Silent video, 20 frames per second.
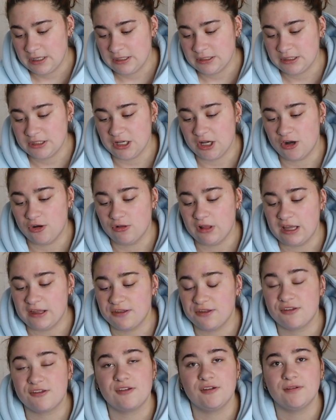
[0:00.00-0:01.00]
So
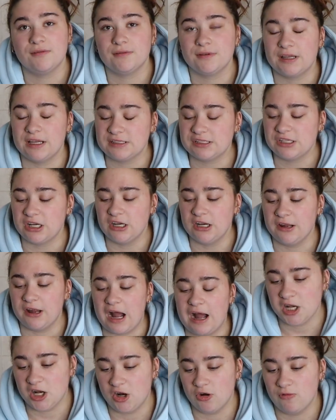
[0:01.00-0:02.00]
let's get started.
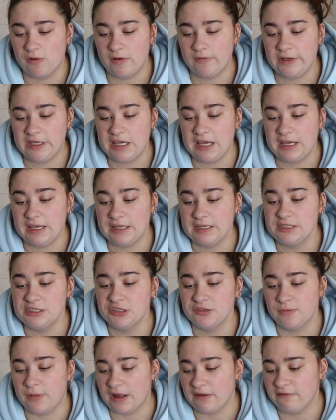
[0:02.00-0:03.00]
So when we get
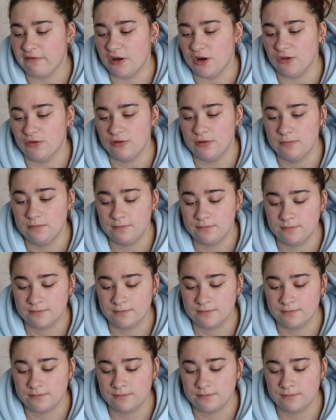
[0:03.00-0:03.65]
into my phone,